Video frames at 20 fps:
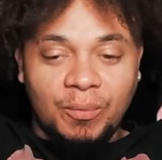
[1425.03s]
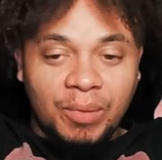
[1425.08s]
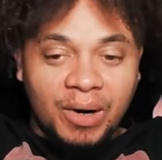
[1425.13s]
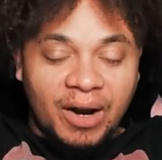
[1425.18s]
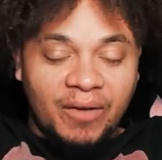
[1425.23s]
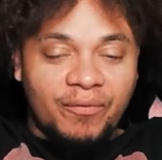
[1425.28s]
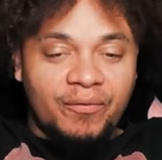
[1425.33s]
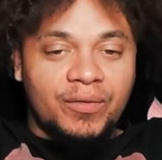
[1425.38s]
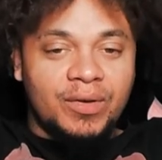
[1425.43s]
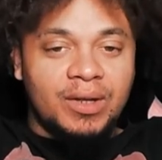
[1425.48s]
But
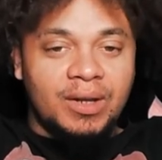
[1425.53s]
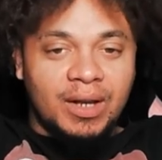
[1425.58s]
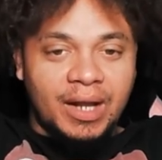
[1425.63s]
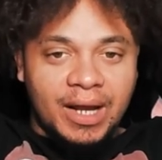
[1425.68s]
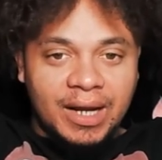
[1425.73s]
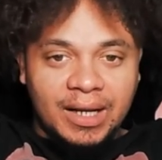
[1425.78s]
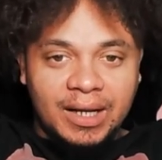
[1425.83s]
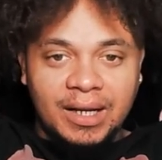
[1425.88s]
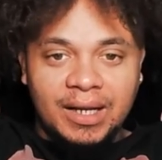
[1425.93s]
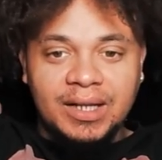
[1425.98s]
I feel
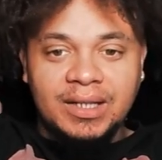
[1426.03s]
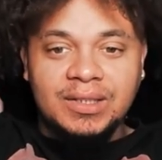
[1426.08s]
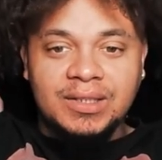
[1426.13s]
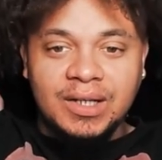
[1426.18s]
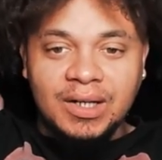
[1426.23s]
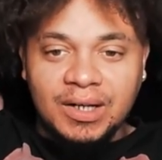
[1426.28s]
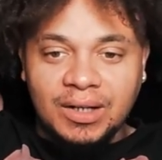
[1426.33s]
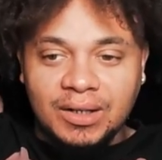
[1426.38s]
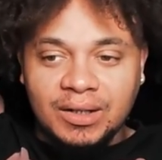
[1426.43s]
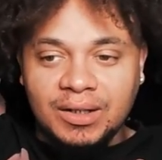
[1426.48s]
like he's
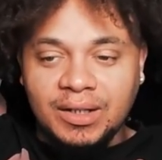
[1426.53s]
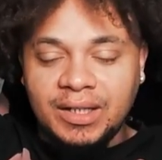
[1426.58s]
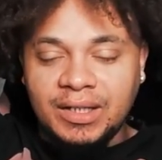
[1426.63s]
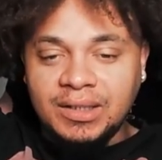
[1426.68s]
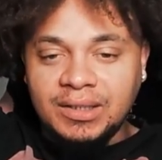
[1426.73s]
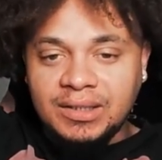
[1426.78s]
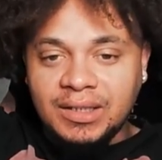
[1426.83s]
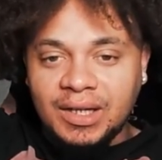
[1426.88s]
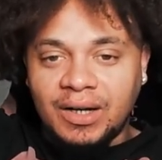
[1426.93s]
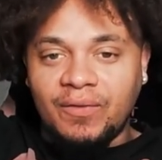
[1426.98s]
gonna
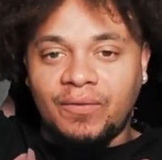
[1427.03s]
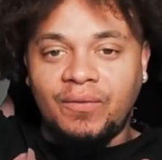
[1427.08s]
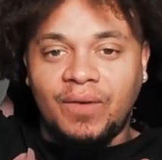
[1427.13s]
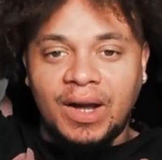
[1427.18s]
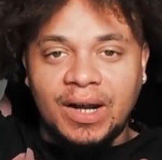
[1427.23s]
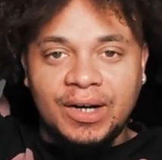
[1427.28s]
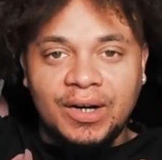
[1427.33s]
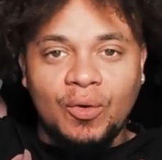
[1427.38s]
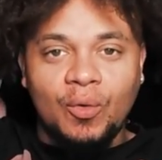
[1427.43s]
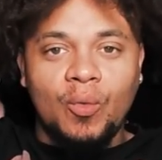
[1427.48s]
he's gonna
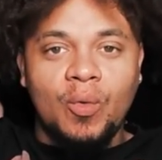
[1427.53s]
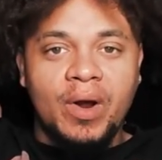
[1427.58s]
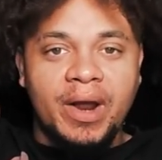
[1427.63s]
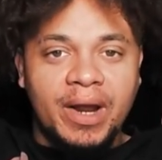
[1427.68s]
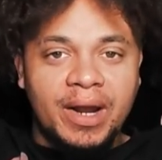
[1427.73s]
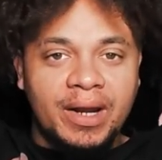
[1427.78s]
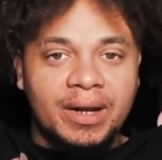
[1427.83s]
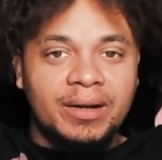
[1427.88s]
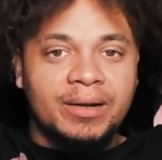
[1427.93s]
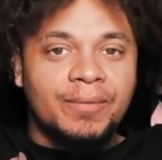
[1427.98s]
find a
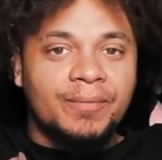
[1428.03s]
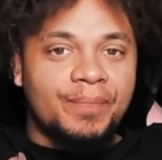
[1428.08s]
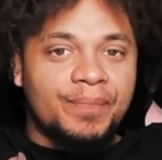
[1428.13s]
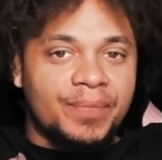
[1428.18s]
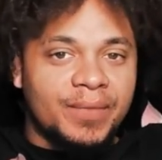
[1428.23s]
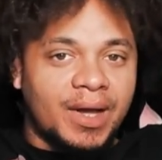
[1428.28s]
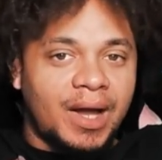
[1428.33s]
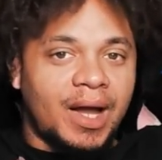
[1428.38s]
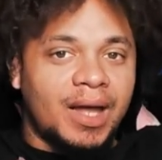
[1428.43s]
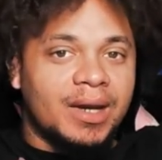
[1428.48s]
way
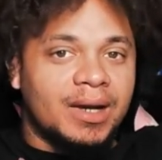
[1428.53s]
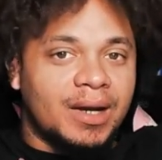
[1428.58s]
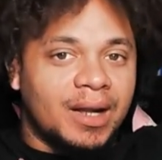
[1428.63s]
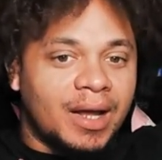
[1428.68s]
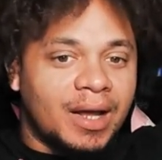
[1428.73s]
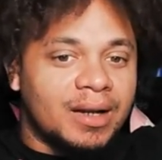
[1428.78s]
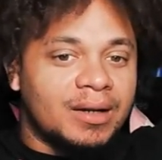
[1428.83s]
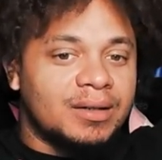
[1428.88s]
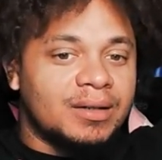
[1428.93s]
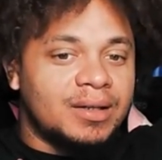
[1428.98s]
out of
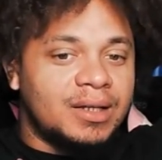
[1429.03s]
that.